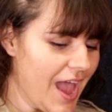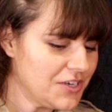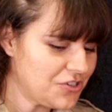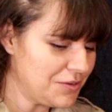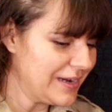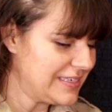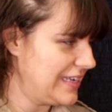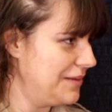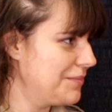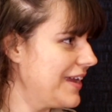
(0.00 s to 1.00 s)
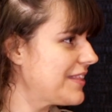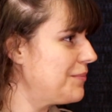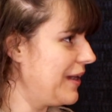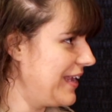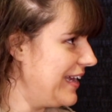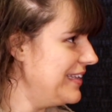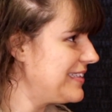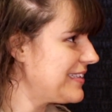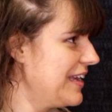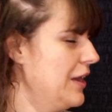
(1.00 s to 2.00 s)
I treat my team like they're my
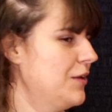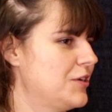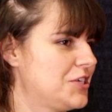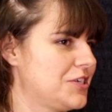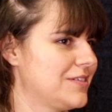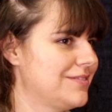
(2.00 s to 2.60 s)
kids, which.